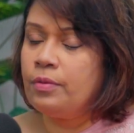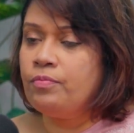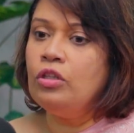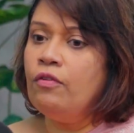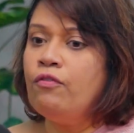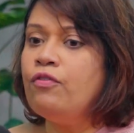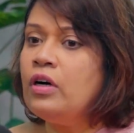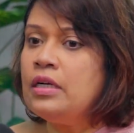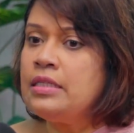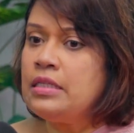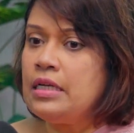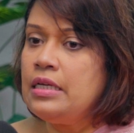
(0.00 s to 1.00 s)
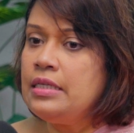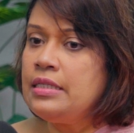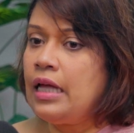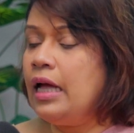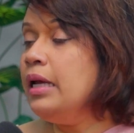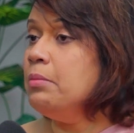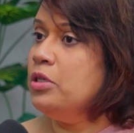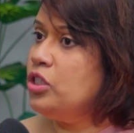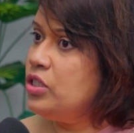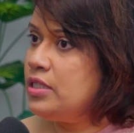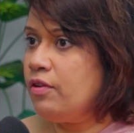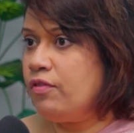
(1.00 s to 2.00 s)
So, the first is an
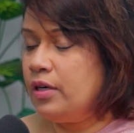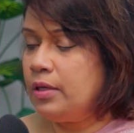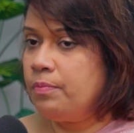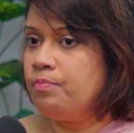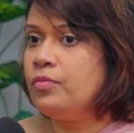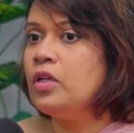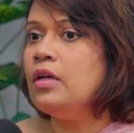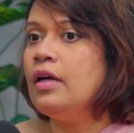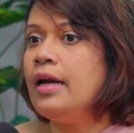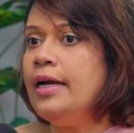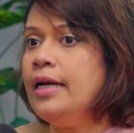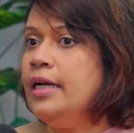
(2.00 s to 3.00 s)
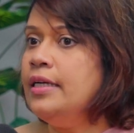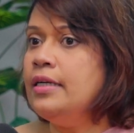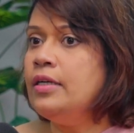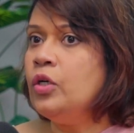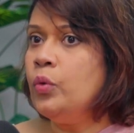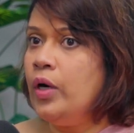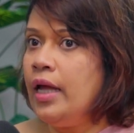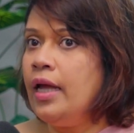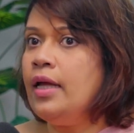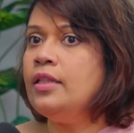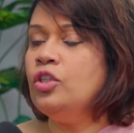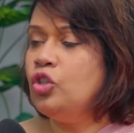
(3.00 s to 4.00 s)
emergency fund. Right?
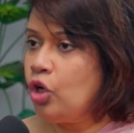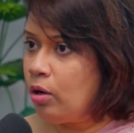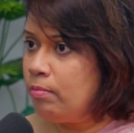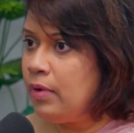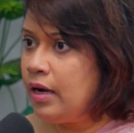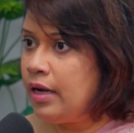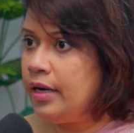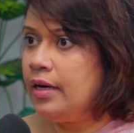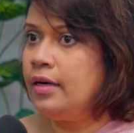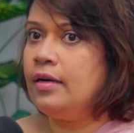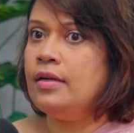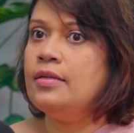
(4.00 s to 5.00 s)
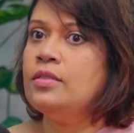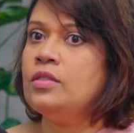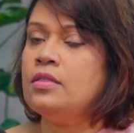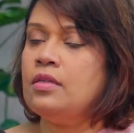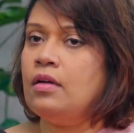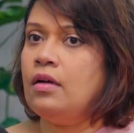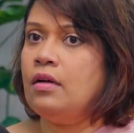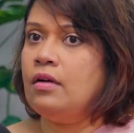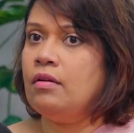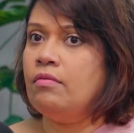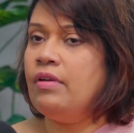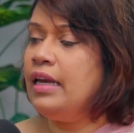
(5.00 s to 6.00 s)
Today the job market is
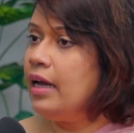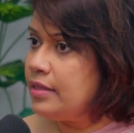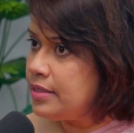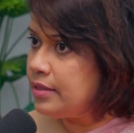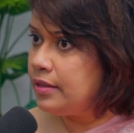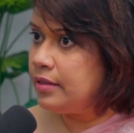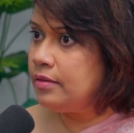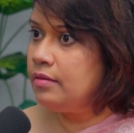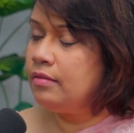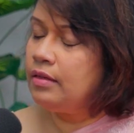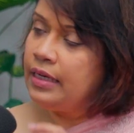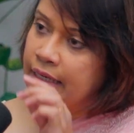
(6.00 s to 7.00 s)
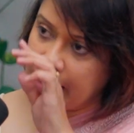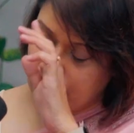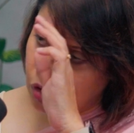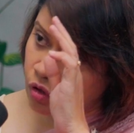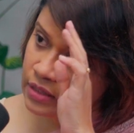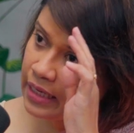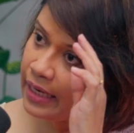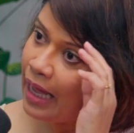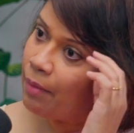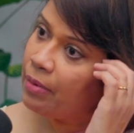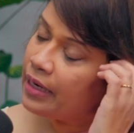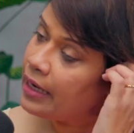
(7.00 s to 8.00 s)
very uncertain. Income loss can
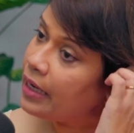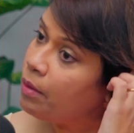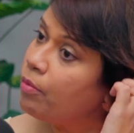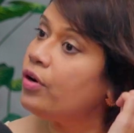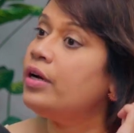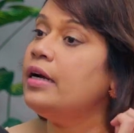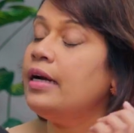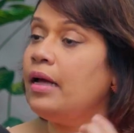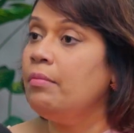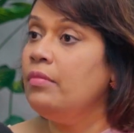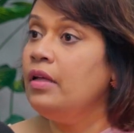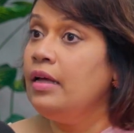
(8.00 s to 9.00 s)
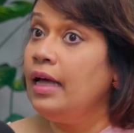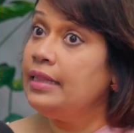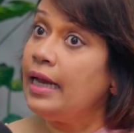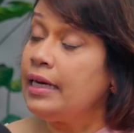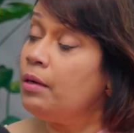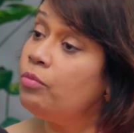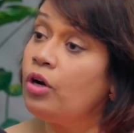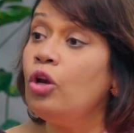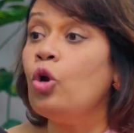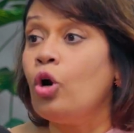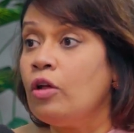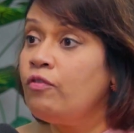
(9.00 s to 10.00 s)
happen at any point in time, and that can put a
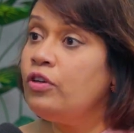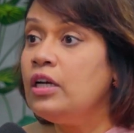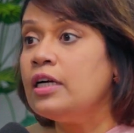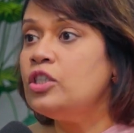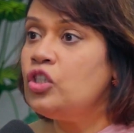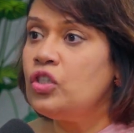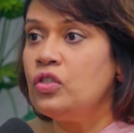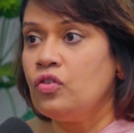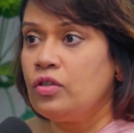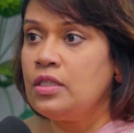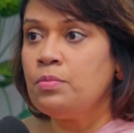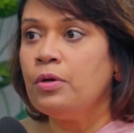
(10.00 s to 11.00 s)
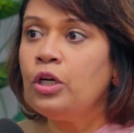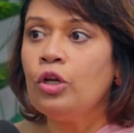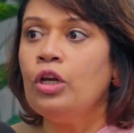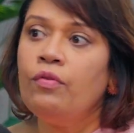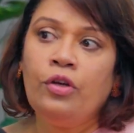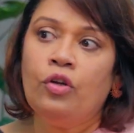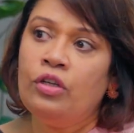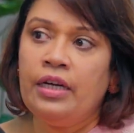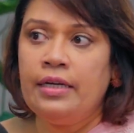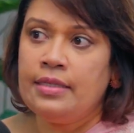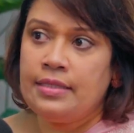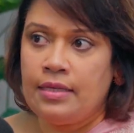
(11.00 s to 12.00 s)
lot of financial stress, particularly when your
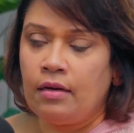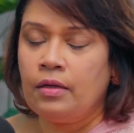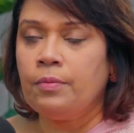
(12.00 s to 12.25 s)
kid is young.